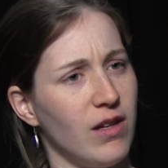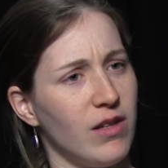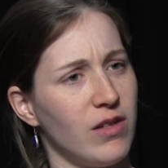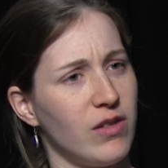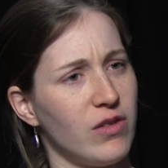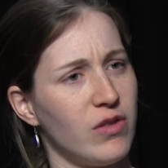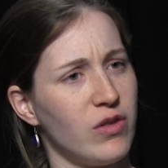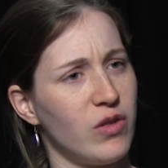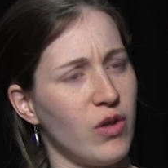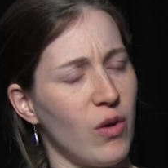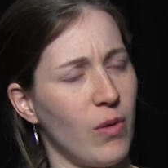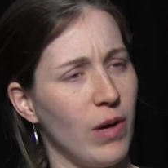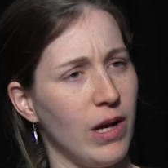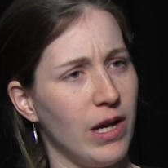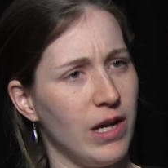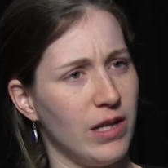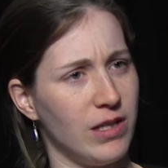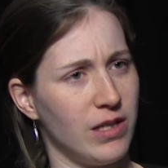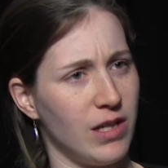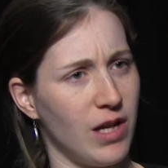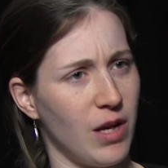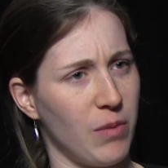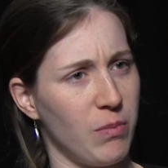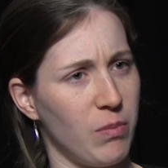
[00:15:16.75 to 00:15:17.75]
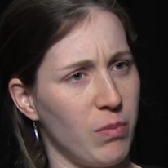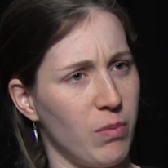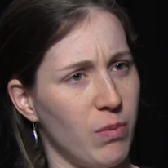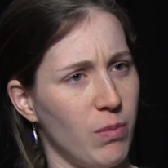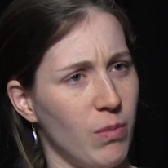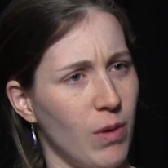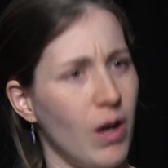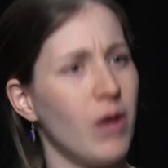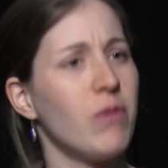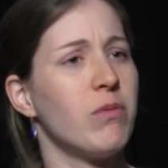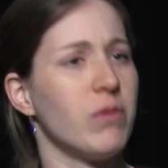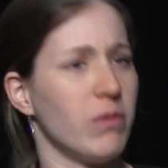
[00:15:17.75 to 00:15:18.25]
so
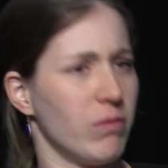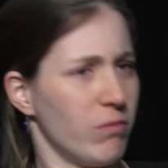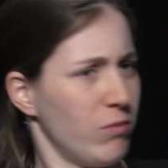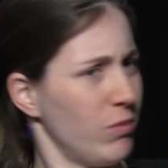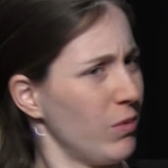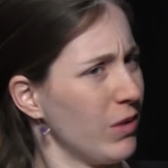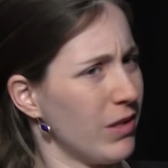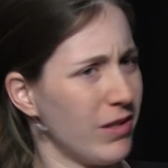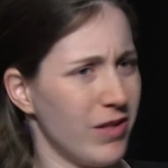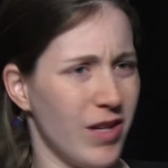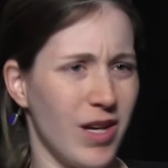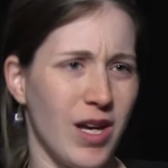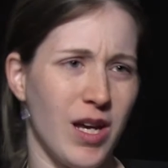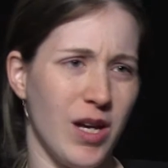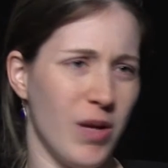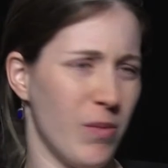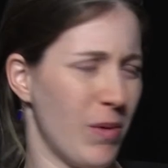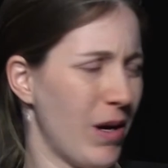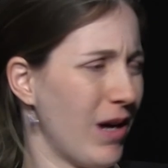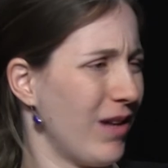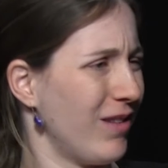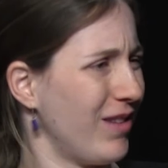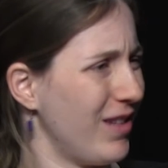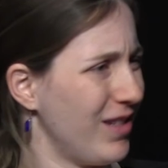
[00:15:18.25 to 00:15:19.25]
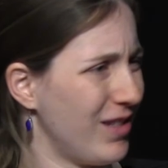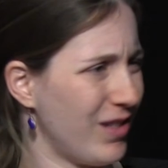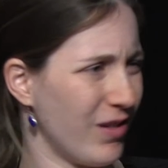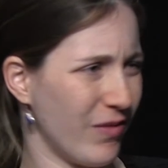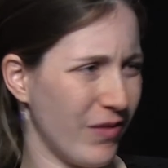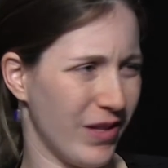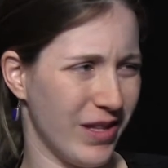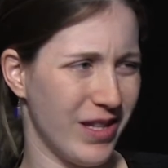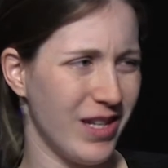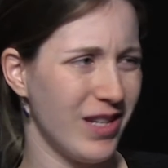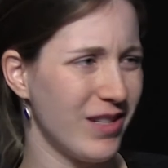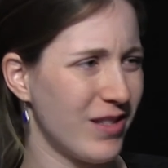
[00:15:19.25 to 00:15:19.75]
I was thinking about these
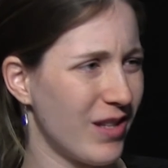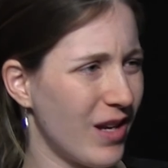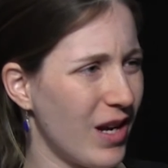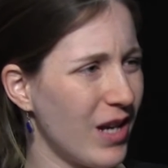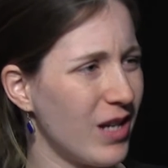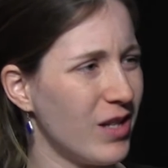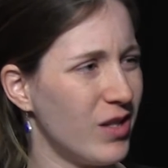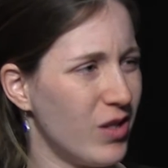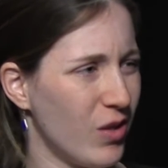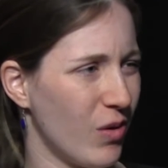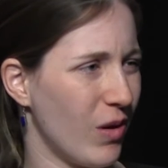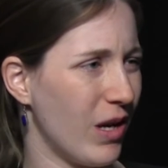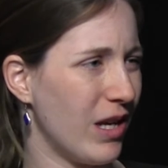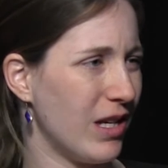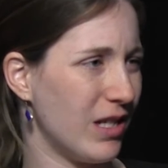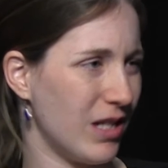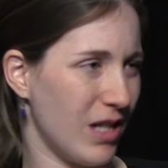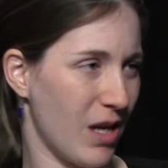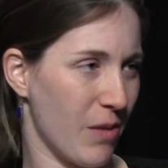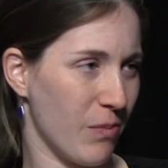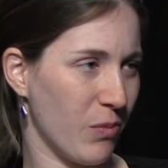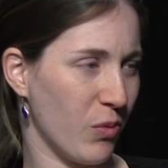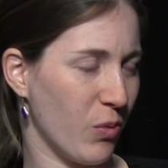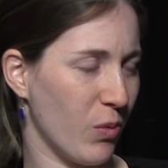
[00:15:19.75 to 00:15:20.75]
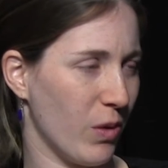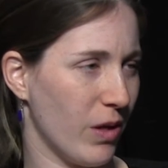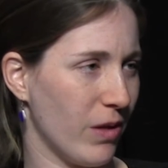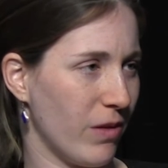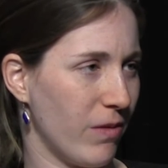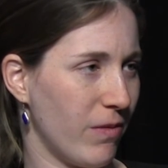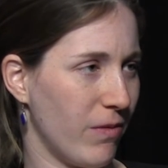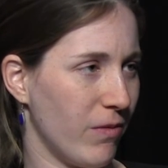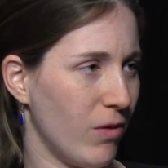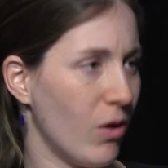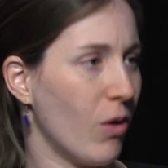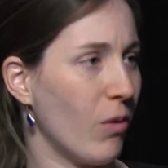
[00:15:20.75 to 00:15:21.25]
different things that I could do. I ended up with
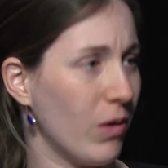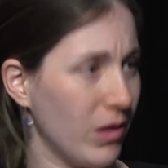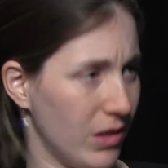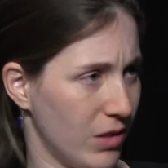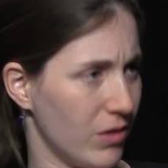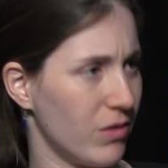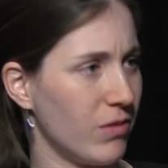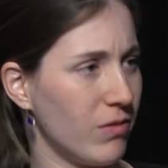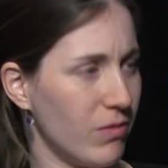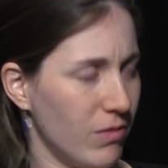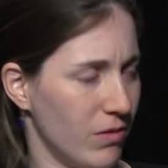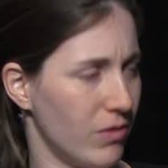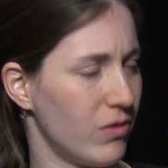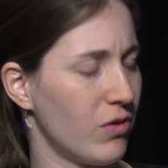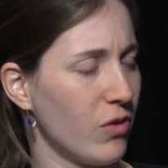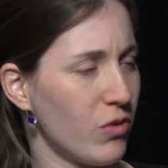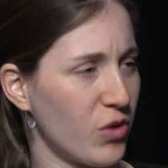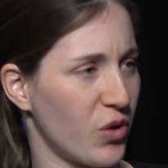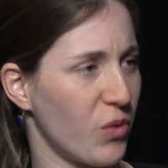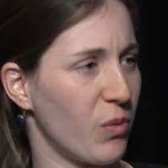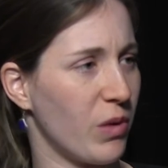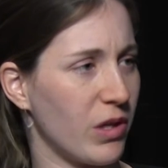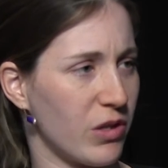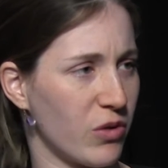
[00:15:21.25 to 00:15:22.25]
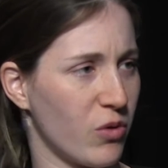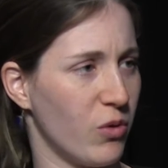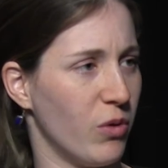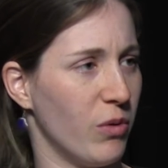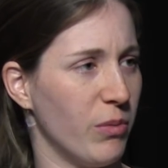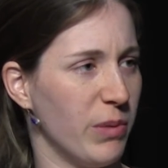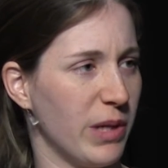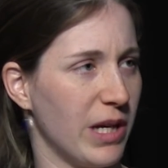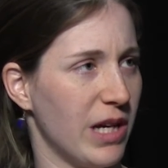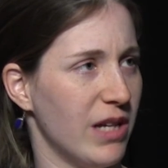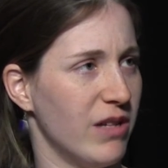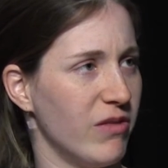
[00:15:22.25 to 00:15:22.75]
going to social work school
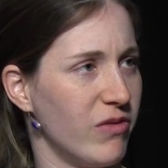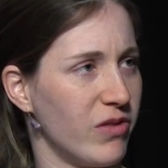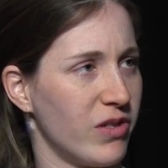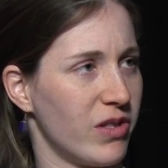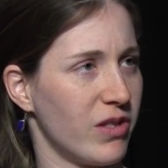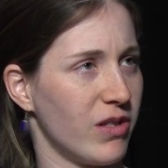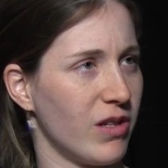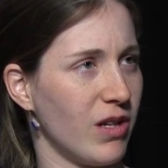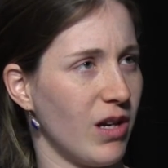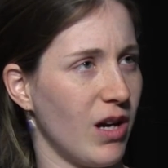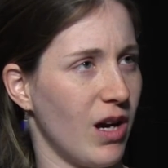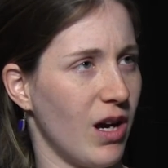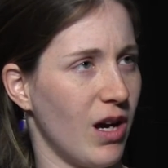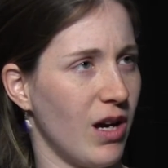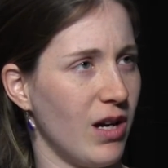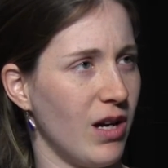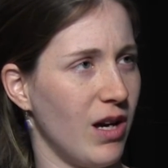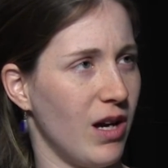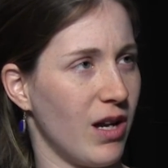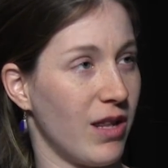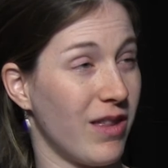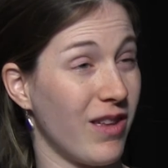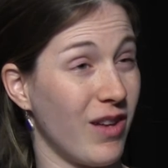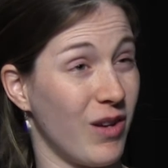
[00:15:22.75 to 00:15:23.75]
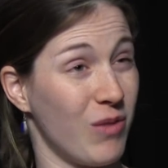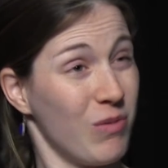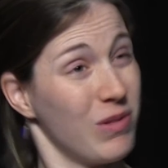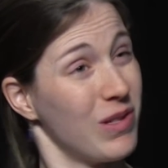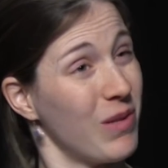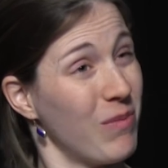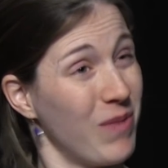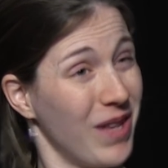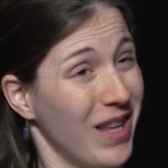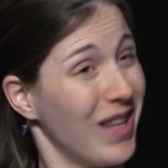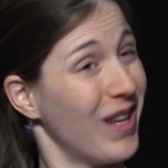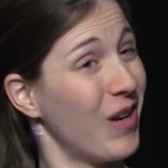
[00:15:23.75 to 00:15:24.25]
because I thought it was
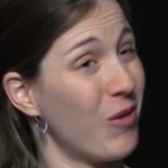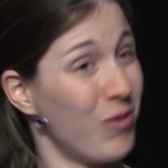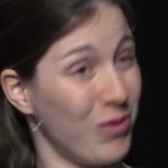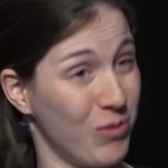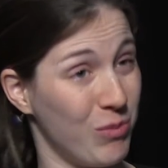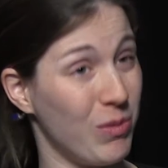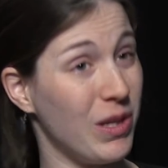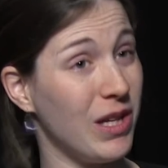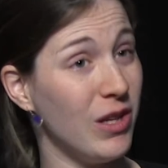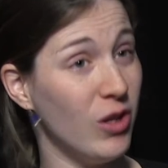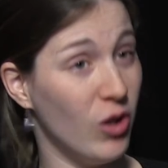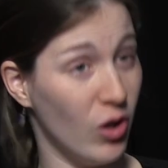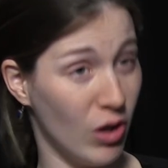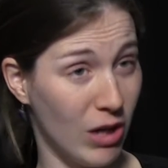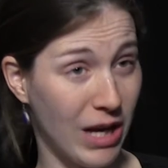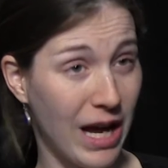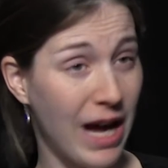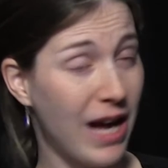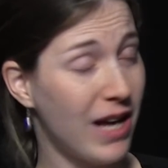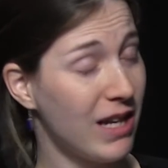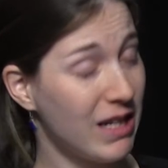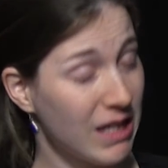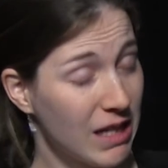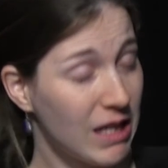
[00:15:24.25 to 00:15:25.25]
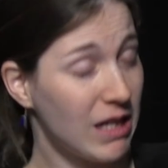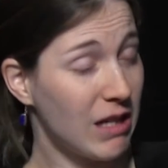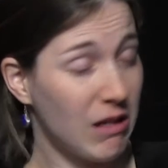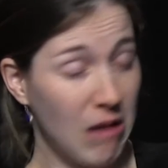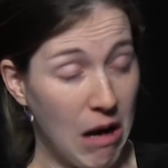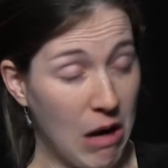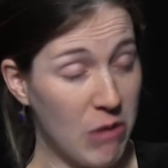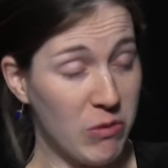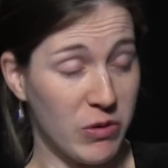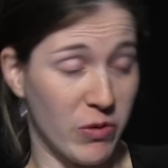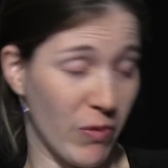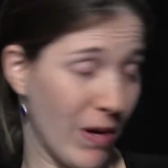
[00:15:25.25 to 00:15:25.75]
something that I would be good at. And
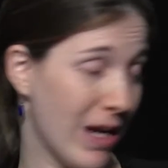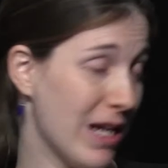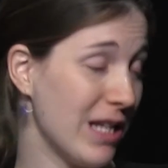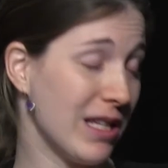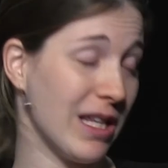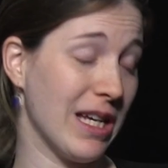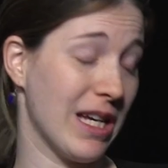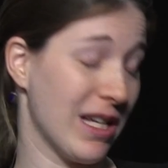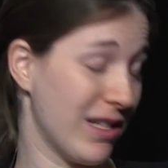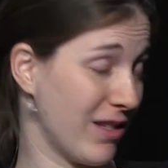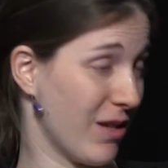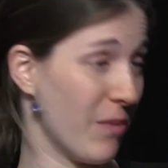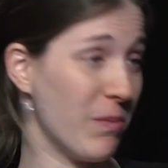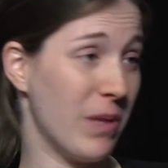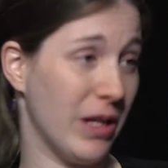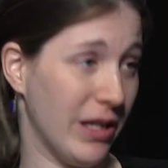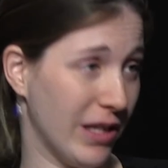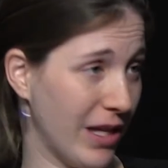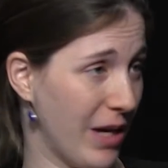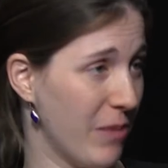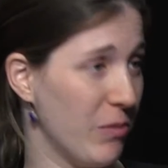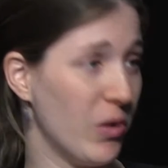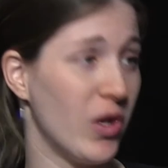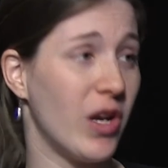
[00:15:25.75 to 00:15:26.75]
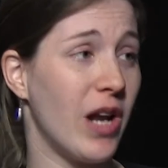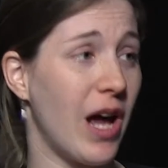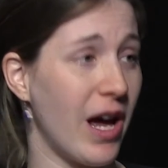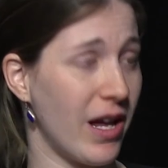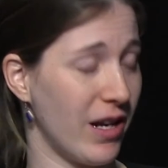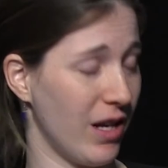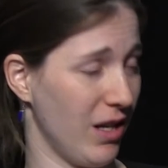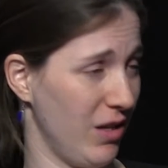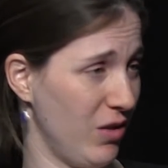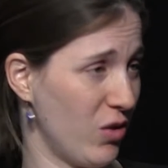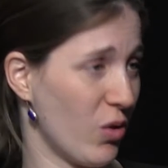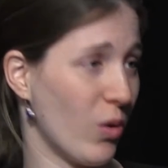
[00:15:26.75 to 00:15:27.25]
I was right, like it's something that I'm good
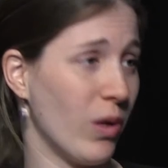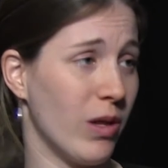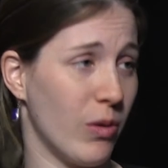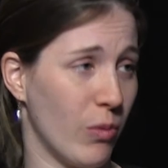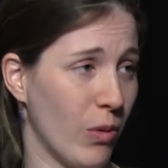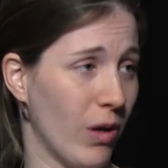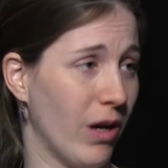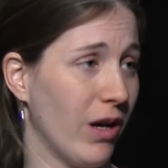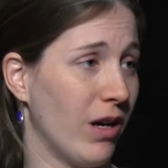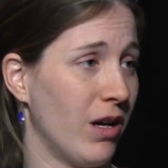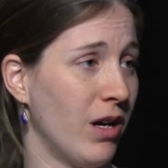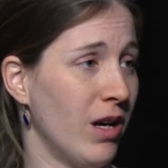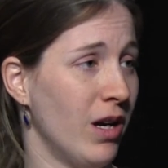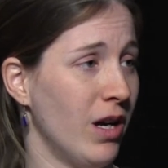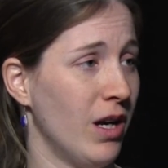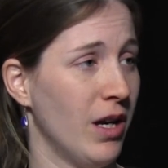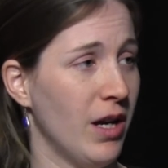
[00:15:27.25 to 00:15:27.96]
at, I enjoy the work.